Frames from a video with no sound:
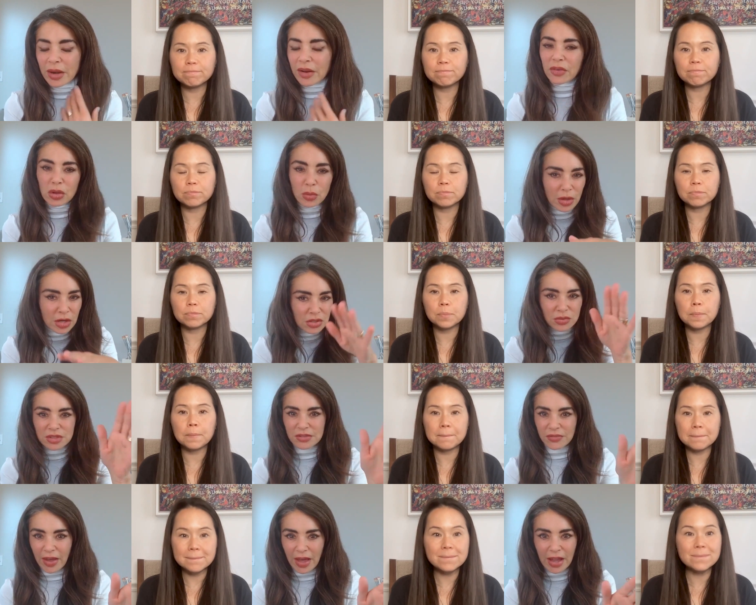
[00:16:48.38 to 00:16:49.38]
Speaker 1: whatever you want to
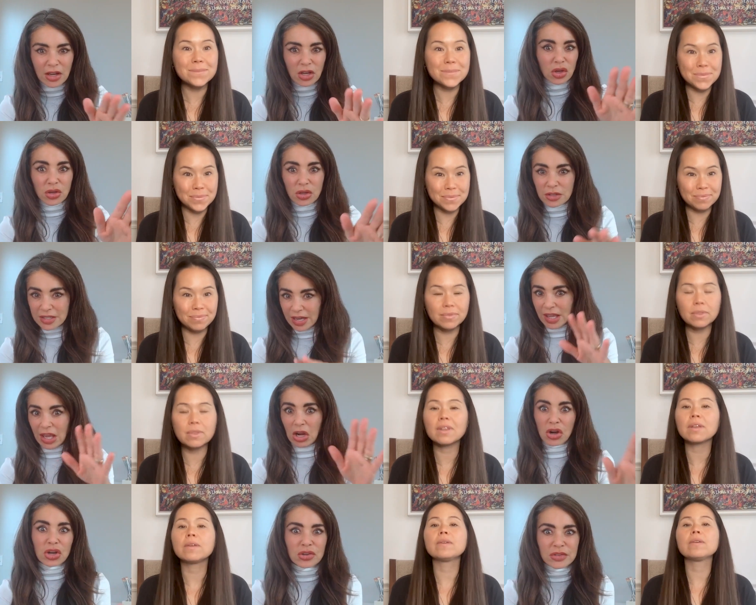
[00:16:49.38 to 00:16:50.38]
do is fine mm-hmm. good take
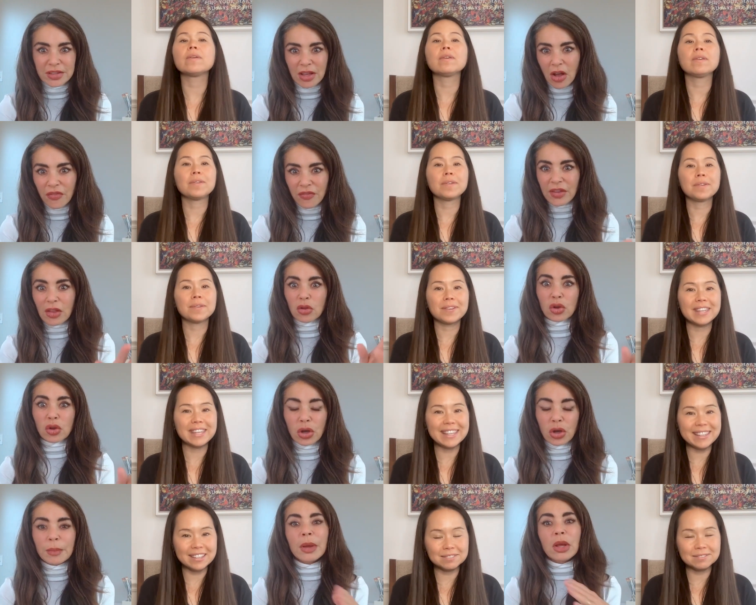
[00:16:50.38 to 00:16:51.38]
care of yourself feel
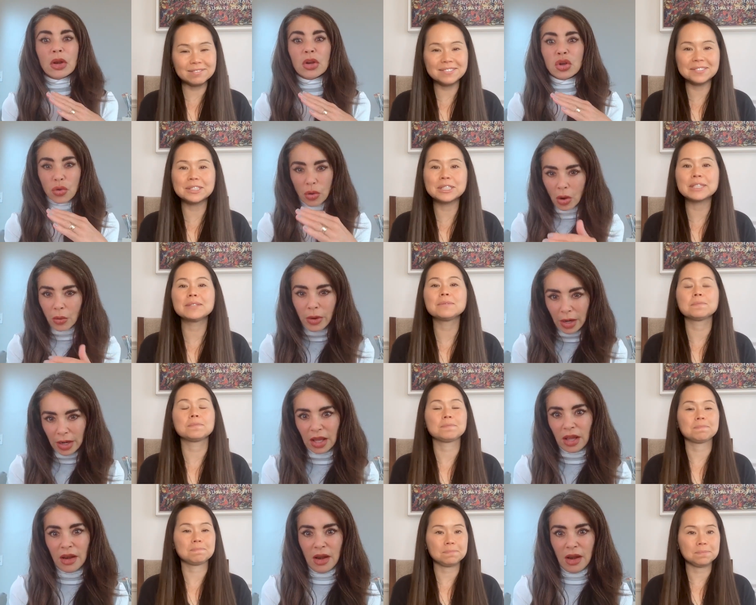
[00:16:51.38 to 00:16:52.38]
good but you're
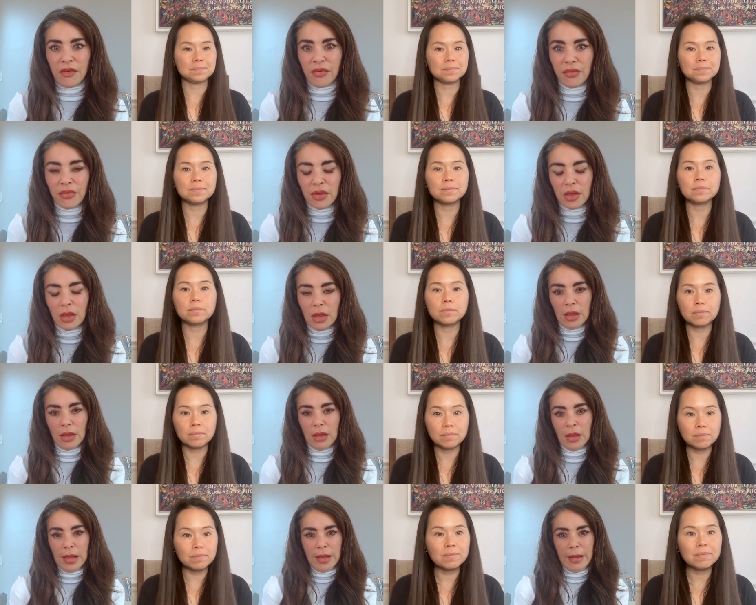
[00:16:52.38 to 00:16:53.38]
already enough
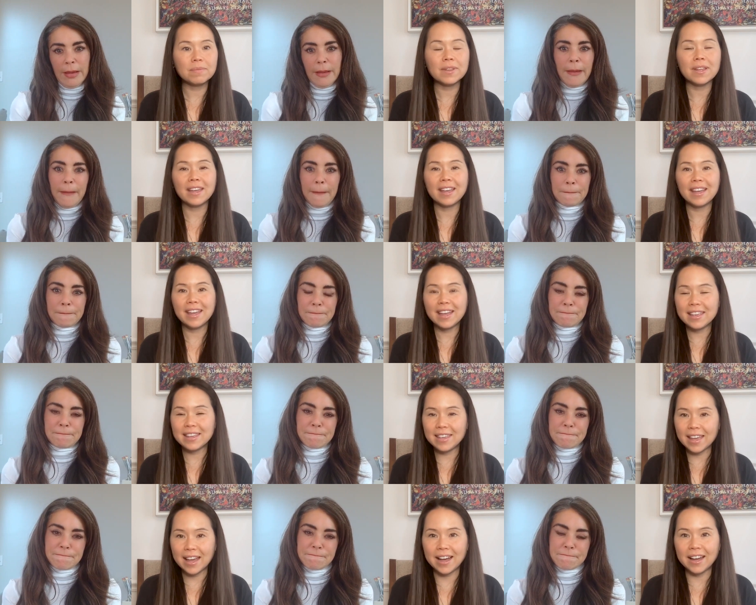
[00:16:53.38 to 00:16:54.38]

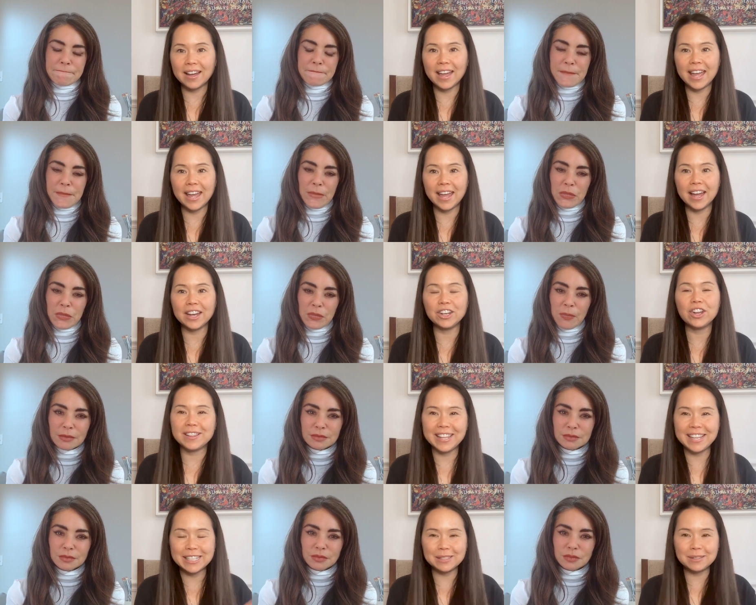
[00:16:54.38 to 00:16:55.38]
Speaker 2: yeah and
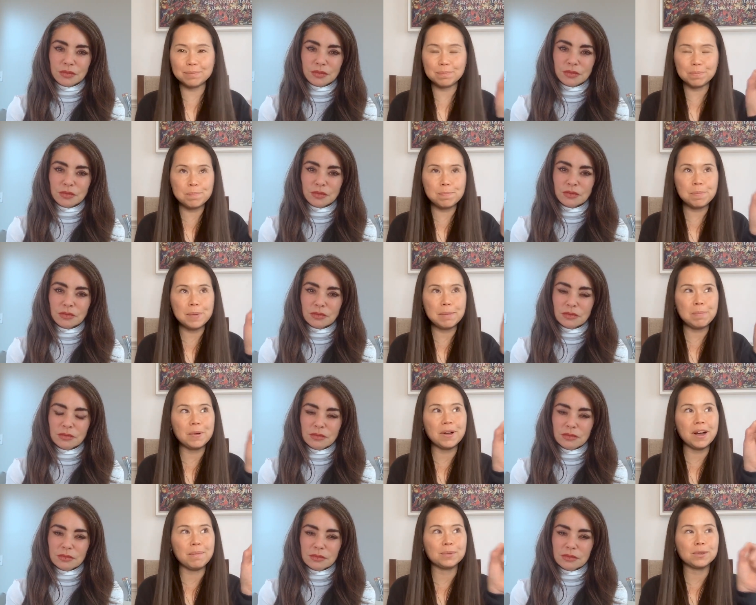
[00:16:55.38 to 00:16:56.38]
these
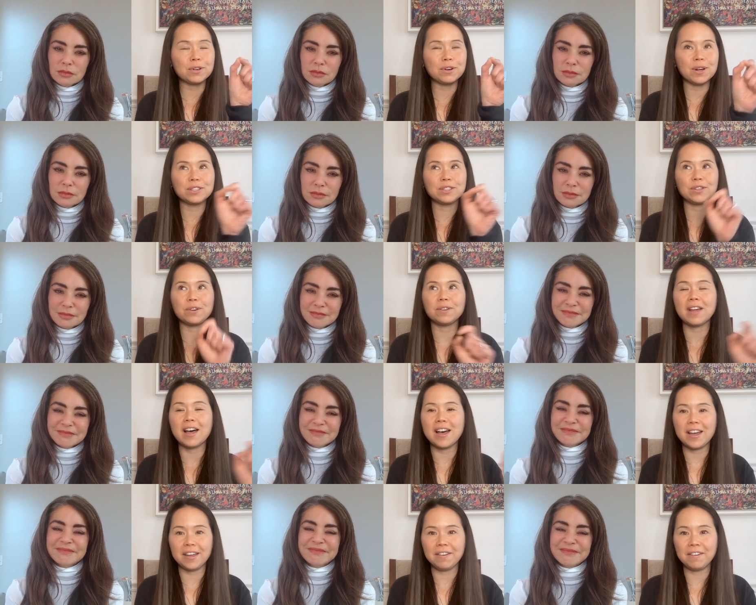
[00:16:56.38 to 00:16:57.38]
people come across your
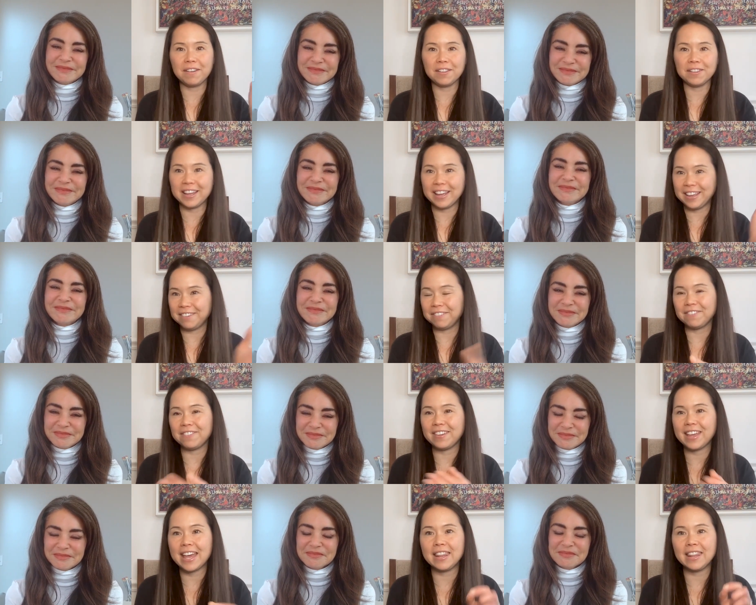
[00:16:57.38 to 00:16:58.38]
li- life
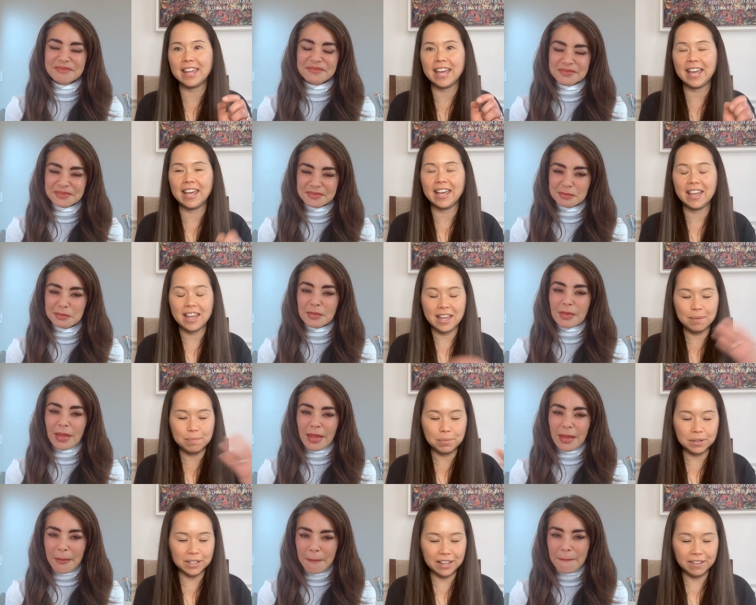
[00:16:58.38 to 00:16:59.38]
and they
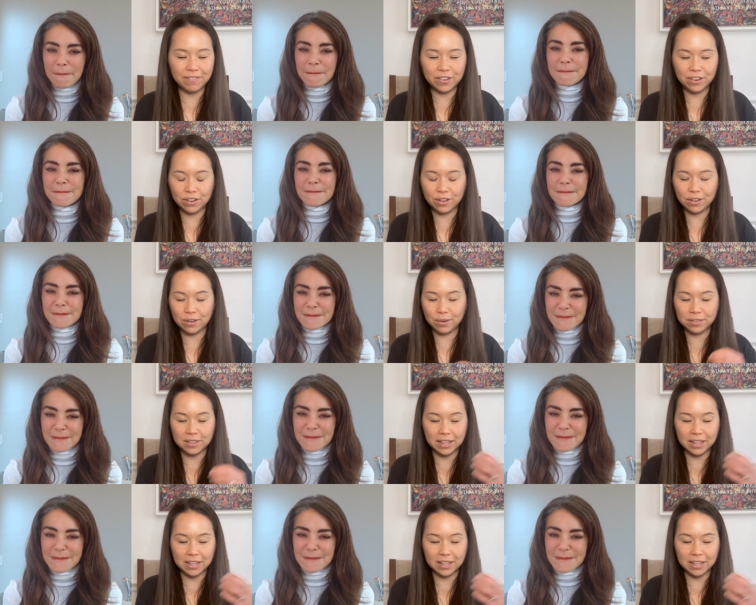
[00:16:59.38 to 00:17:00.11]
believe in you